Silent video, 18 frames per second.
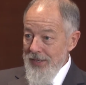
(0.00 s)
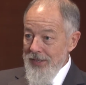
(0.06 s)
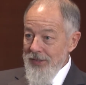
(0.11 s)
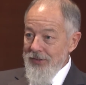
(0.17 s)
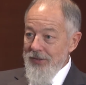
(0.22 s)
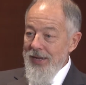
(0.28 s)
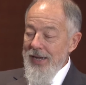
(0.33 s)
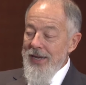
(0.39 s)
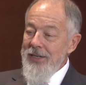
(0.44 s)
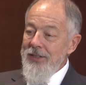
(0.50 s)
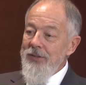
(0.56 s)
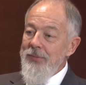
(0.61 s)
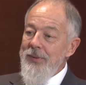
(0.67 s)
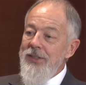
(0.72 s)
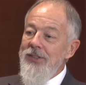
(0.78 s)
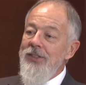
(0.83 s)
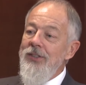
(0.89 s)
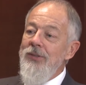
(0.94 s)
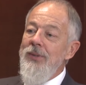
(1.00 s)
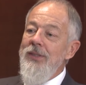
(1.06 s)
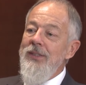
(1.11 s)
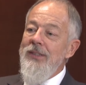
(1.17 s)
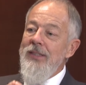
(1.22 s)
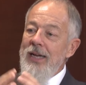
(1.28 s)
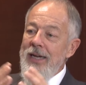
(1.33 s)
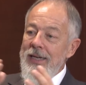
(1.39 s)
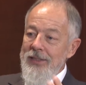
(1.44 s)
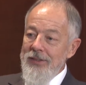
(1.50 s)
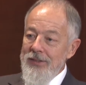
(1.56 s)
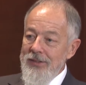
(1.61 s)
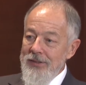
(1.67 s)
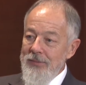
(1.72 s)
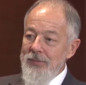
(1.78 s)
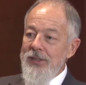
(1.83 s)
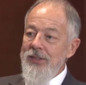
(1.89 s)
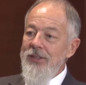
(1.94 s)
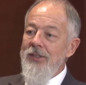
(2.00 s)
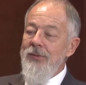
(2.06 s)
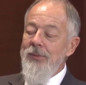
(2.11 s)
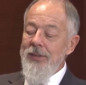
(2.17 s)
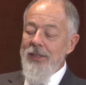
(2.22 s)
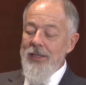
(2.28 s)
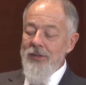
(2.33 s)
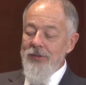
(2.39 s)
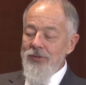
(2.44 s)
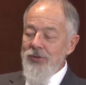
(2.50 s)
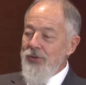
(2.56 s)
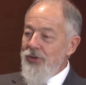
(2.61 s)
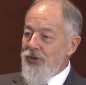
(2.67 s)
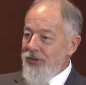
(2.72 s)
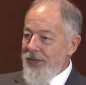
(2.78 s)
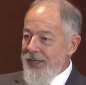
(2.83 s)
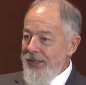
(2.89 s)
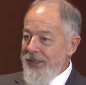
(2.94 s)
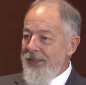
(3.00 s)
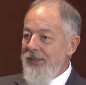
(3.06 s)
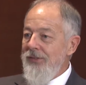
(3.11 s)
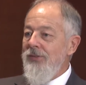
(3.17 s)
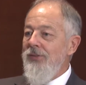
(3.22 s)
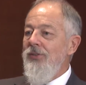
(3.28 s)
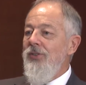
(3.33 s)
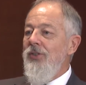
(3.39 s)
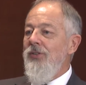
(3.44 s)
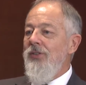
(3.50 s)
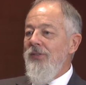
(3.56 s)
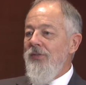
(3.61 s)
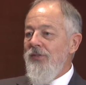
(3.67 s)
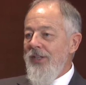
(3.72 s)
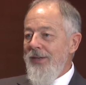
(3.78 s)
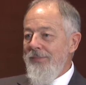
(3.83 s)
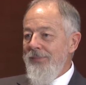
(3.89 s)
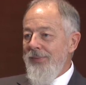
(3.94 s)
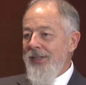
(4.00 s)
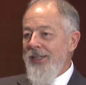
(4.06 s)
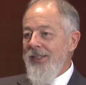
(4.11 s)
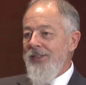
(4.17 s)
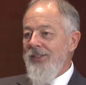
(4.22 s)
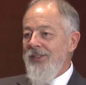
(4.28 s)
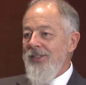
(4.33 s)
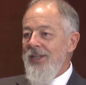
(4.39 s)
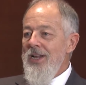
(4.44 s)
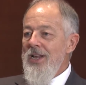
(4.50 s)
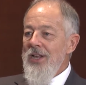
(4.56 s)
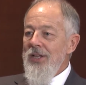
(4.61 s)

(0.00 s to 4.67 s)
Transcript: So how do we deal with that? And we deal with that through training, through use of templates,